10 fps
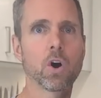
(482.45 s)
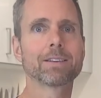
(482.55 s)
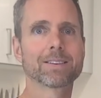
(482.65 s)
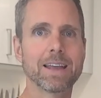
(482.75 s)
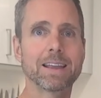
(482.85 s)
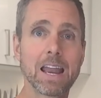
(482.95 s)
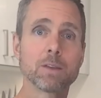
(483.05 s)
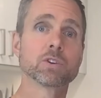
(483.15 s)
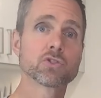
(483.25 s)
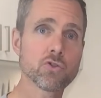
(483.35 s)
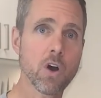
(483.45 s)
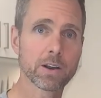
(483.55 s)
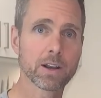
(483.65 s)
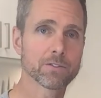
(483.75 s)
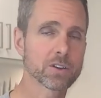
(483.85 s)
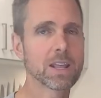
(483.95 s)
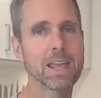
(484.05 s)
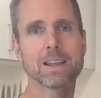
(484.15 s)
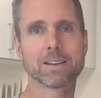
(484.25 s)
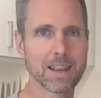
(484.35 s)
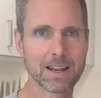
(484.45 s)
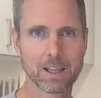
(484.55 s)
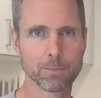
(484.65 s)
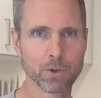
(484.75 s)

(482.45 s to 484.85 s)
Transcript: nonstick and to be strong enough to take daily